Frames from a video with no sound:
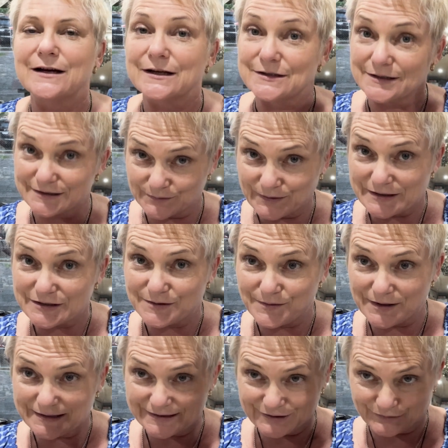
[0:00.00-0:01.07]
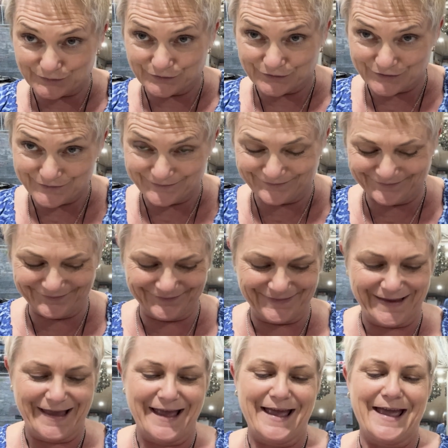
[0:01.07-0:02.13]
I just went to my storeroom
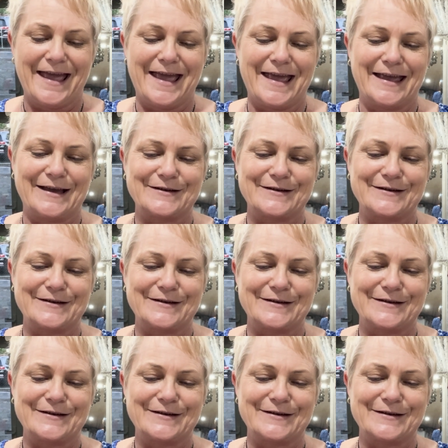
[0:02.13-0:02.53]
and